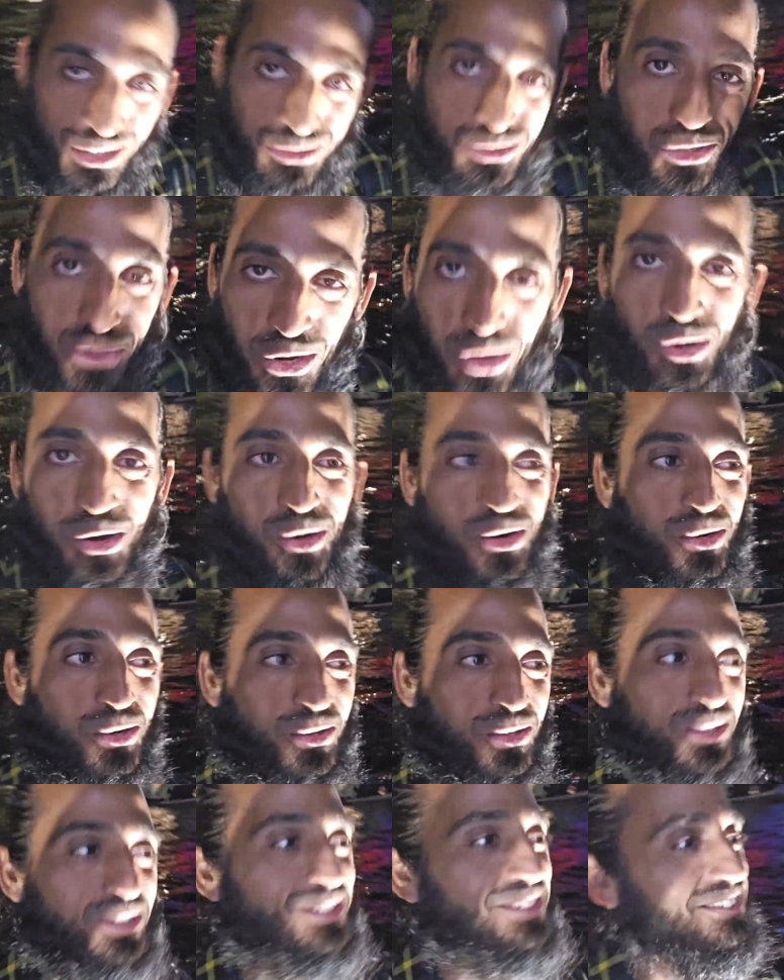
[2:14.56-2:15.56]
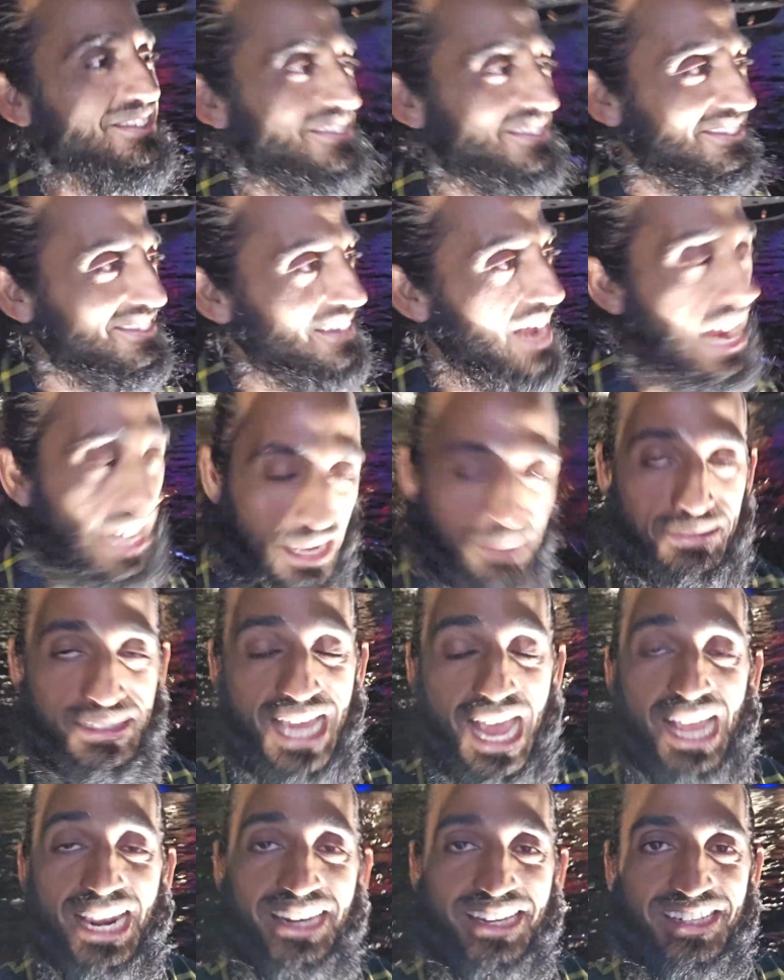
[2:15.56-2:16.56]
It's you. I keep
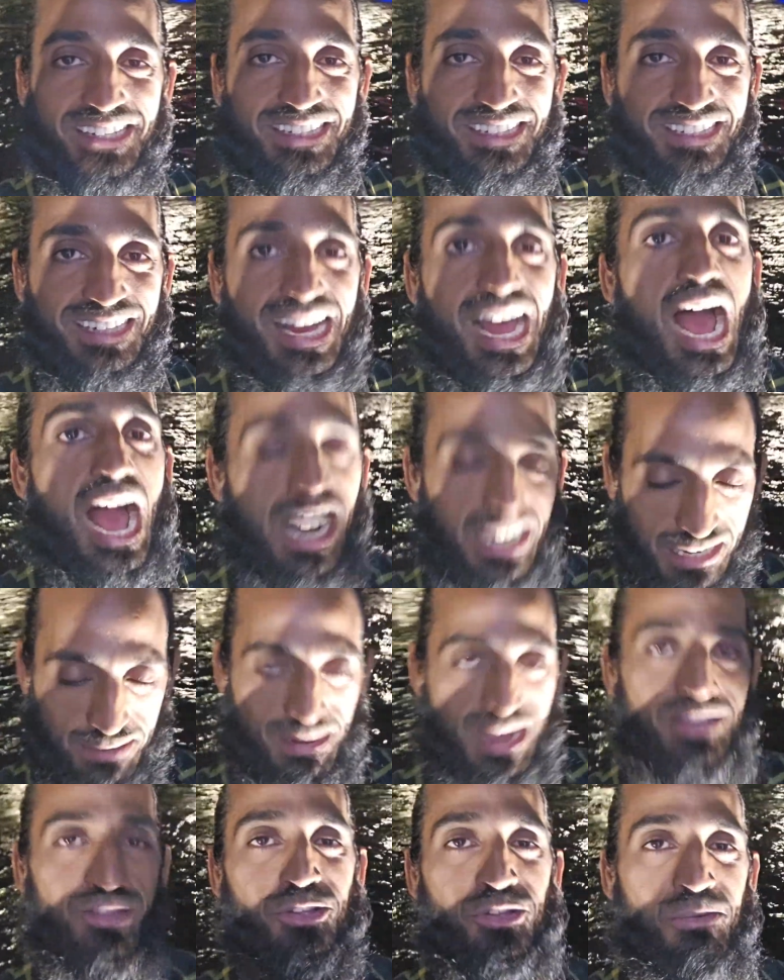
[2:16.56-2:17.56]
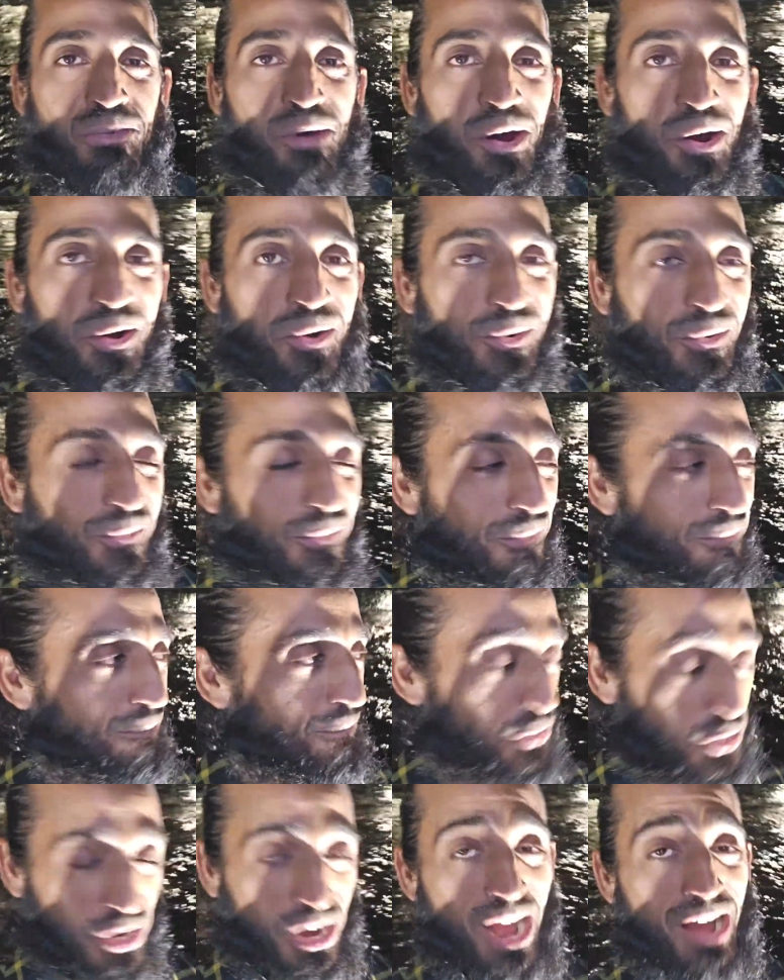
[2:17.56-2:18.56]
telling you. I'll remind you tomorrow.
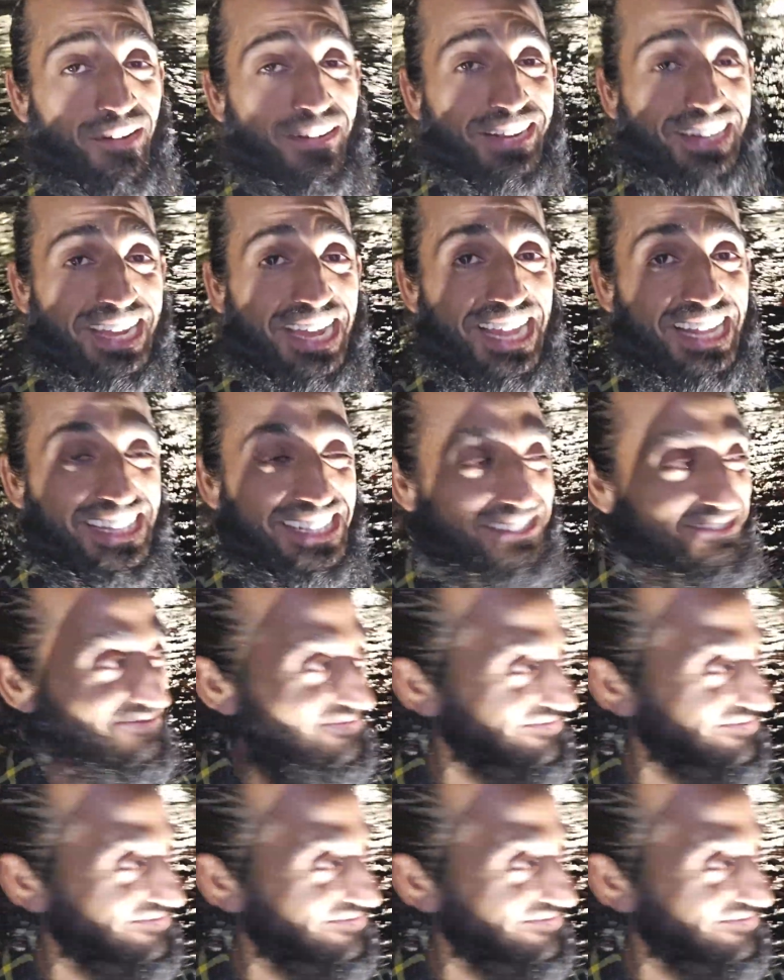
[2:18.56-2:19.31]
You know how I get?